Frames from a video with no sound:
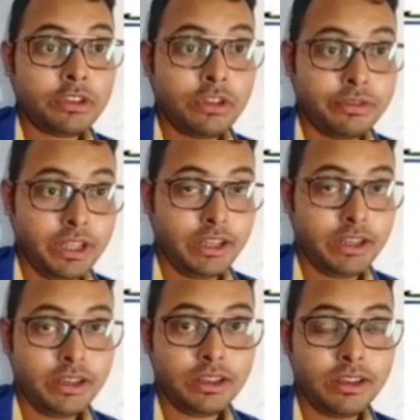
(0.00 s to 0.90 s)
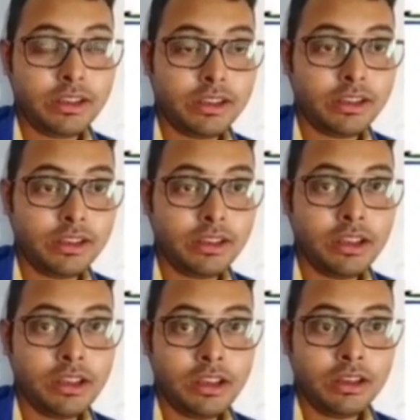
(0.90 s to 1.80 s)
Superposition of state,
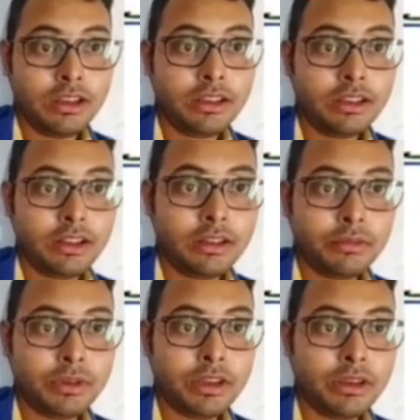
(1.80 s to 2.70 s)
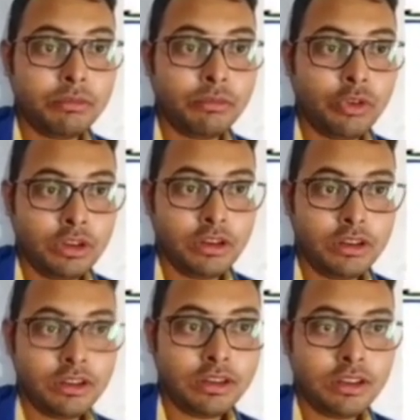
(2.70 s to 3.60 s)
this is the very
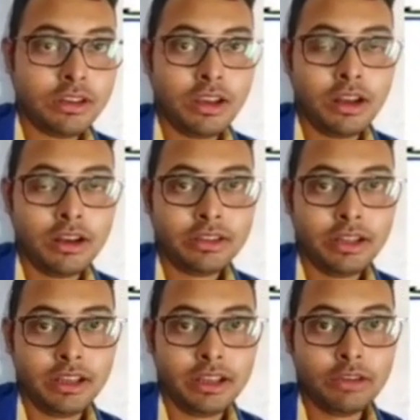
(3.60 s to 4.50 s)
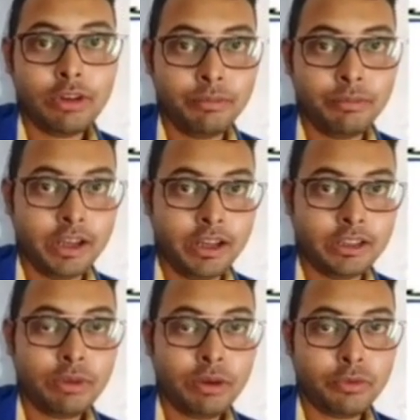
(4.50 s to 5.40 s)
important understanding in
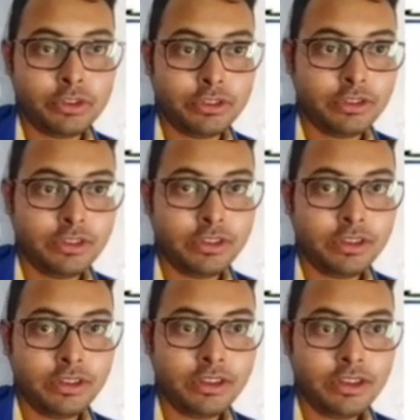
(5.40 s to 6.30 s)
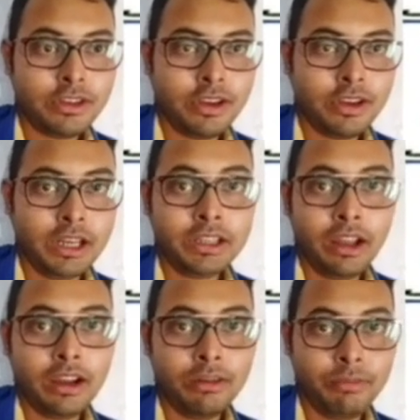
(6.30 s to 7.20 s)
quantum mechanics. Superposition
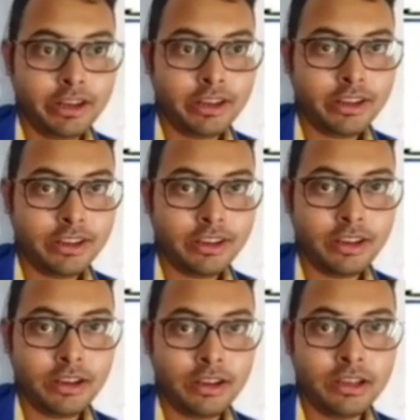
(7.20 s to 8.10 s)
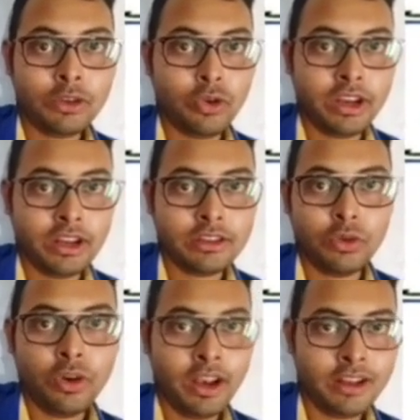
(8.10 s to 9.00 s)
and entanglement,
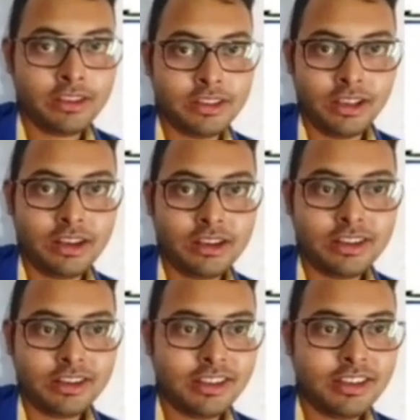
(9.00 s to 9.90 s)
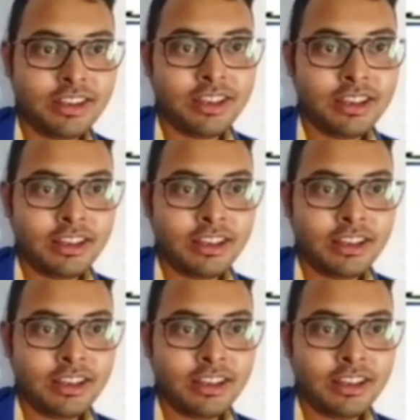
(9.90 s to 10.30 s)
decoherence, coherence, right?